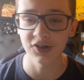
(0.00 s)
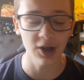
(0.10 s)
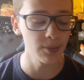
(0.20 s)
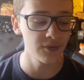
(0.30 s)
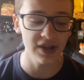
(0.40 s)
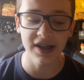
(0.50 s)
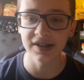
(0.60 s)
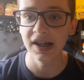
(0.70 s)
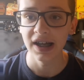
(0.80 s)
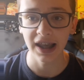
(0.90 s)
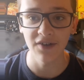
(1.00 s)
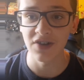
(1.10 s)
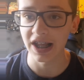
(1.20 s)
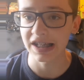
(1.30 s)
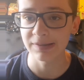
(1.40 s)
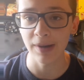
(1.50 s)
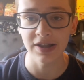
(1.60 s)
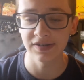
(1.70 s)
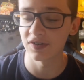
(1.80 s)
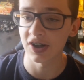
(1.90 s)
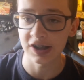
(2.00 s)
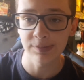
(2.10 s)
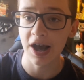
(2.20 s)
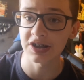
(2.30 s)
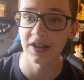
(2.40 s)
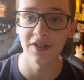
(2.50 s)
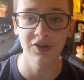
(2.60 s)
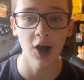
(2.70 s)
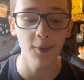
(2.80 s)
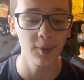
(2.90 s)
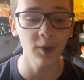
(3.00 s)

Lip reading: Some of these get really expensive, you know, especially at the top.